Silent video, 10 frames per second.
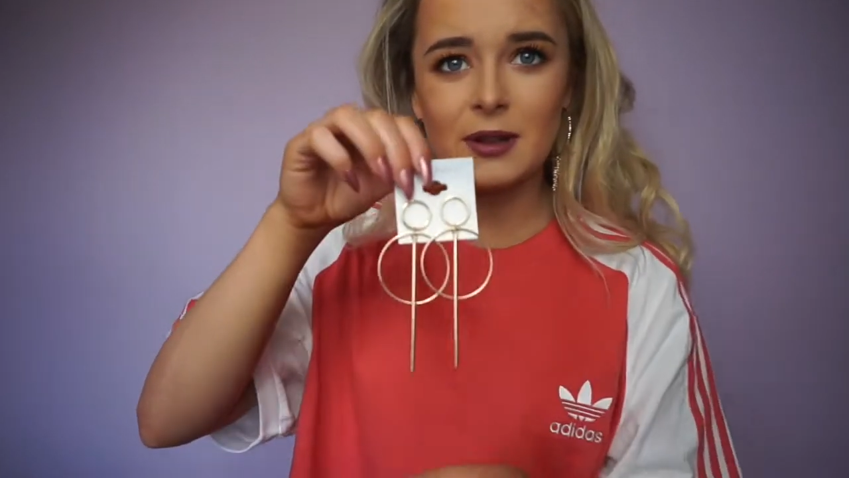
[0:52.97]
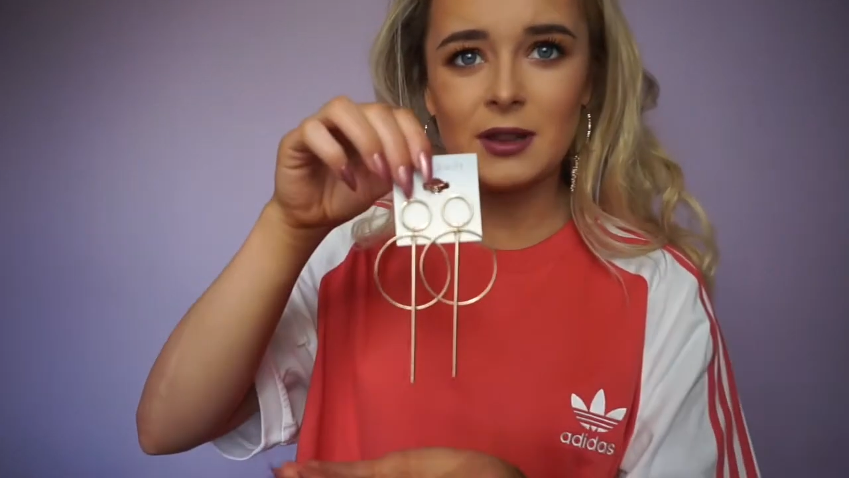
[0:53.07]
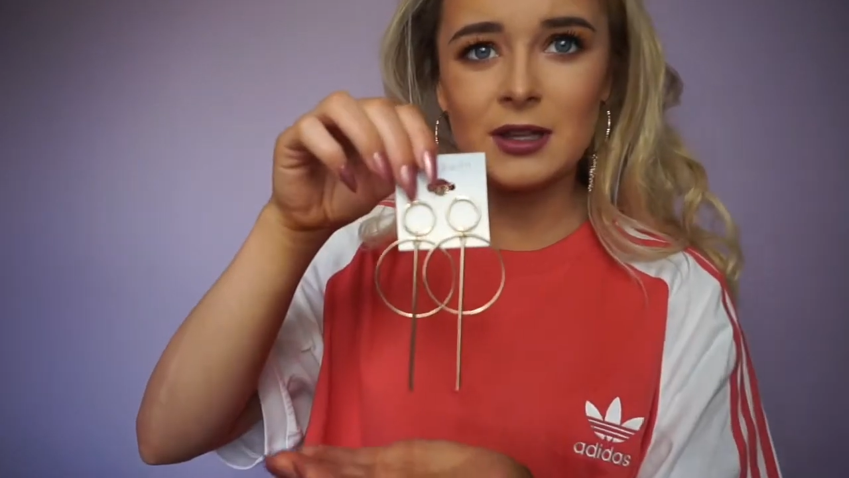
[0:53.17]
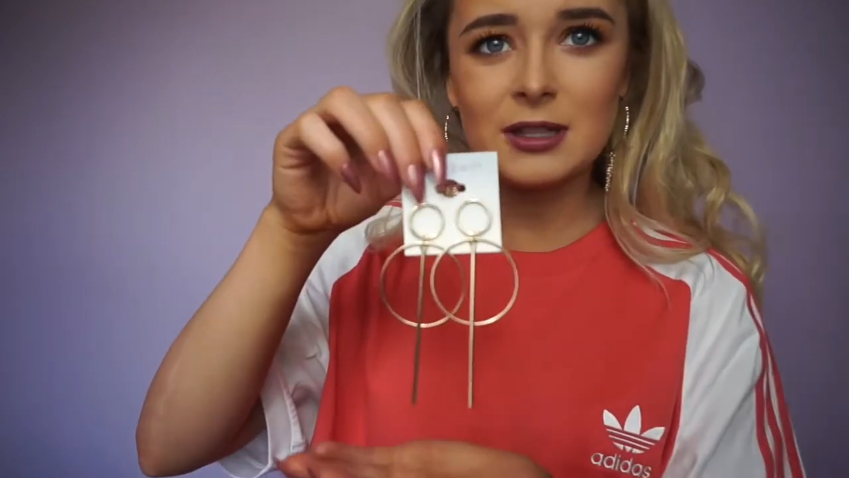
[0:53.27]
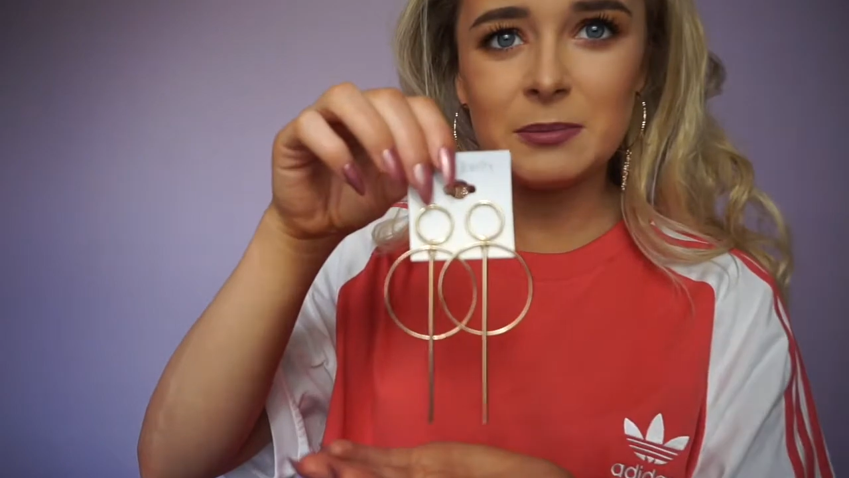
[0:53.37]

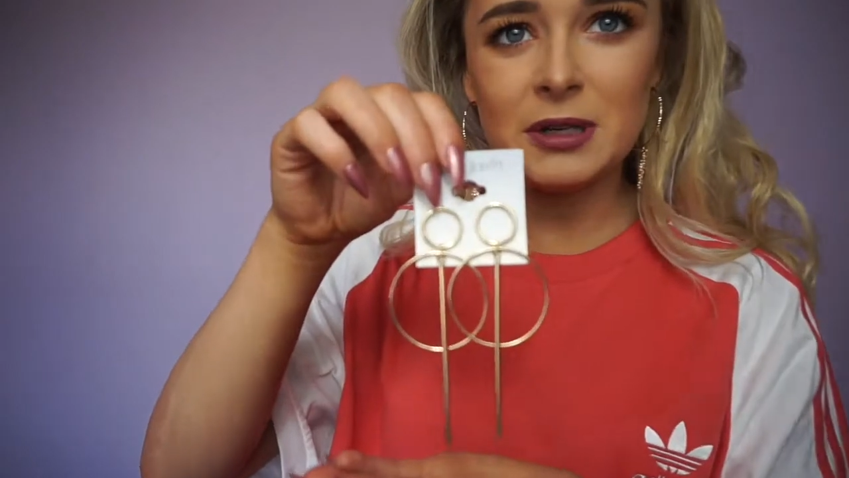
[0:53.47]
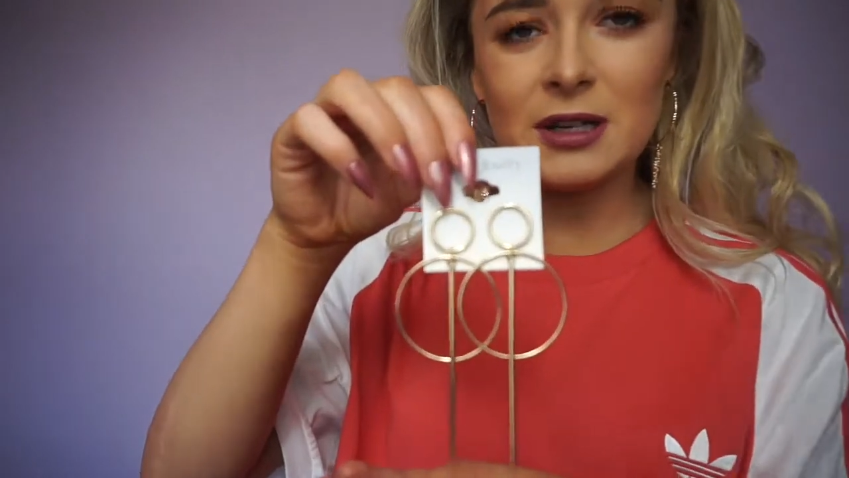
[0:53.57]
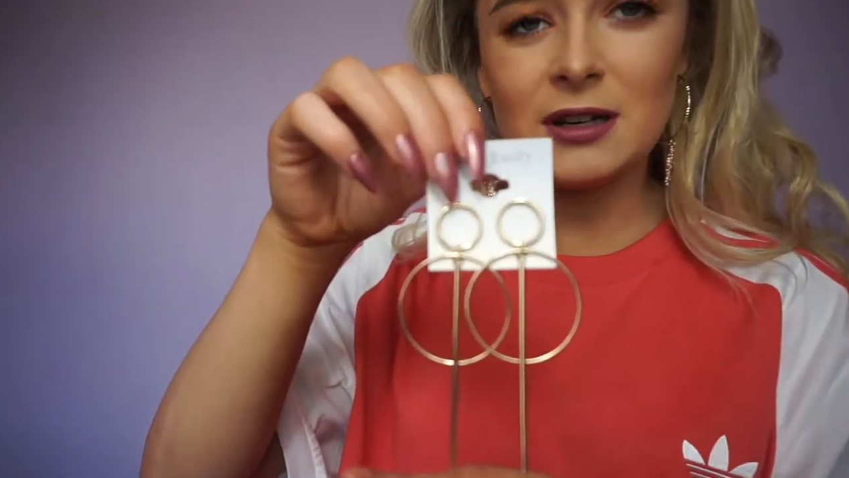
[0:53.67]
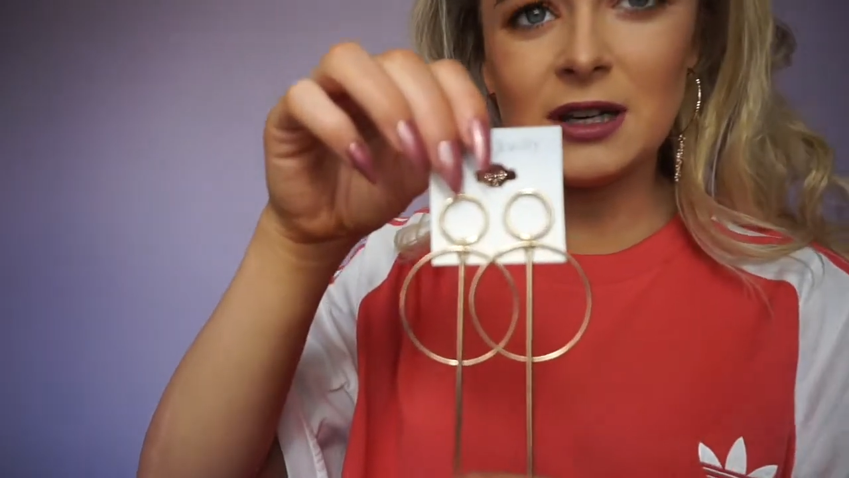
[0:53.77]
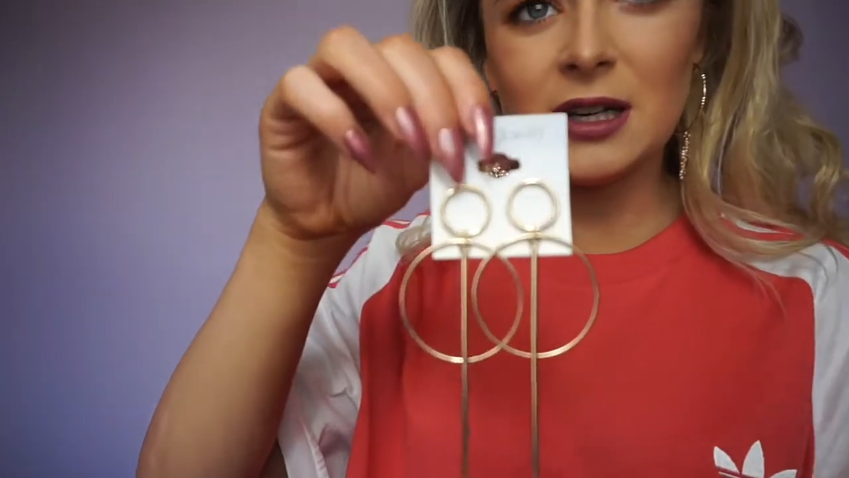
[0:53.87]
this
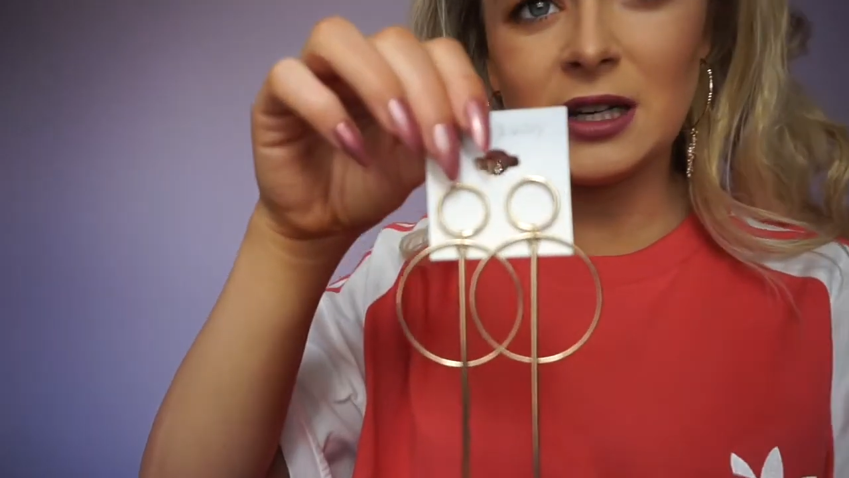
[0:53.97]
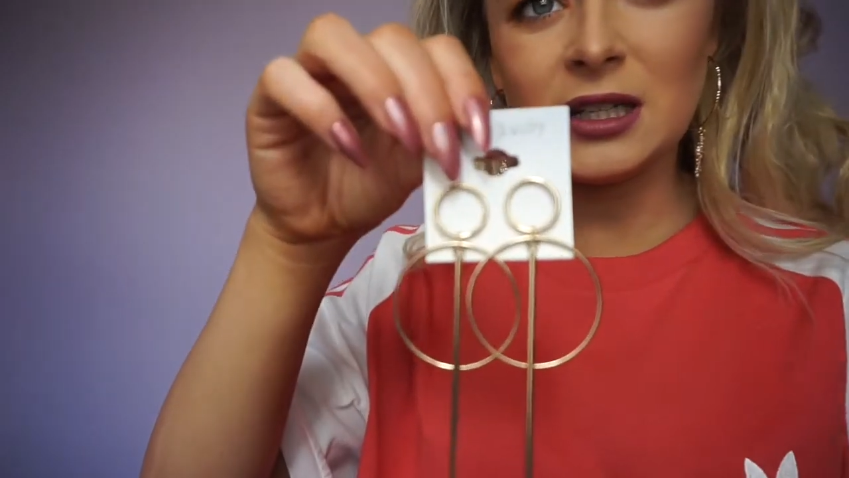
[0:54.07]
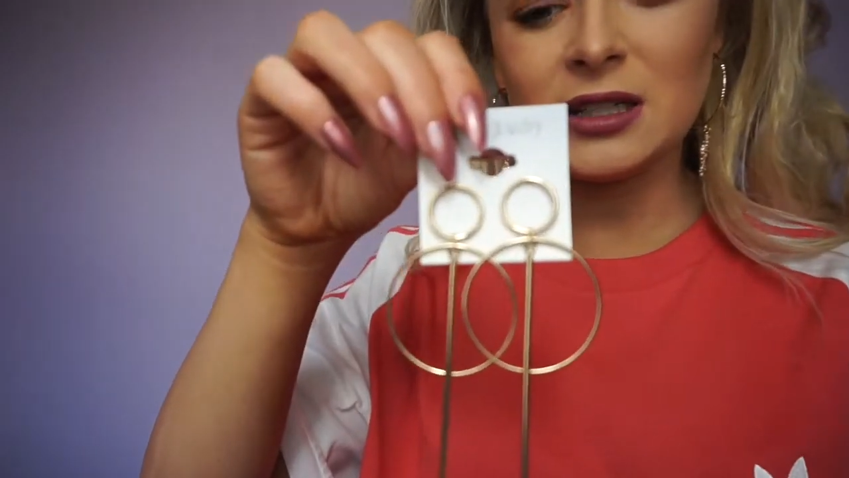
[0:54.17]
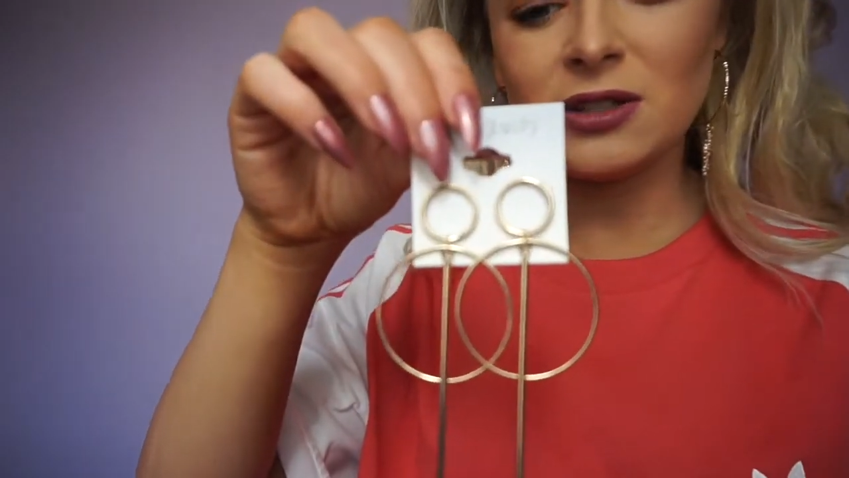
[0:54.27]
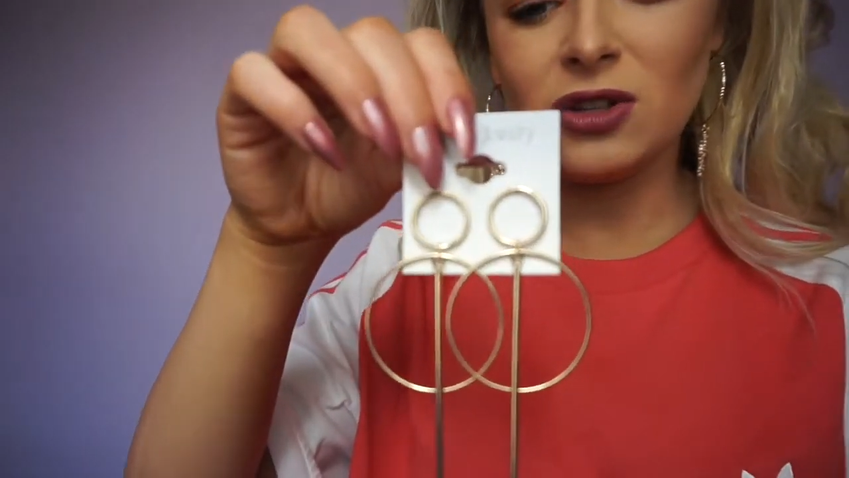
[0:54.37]
pair of earrings.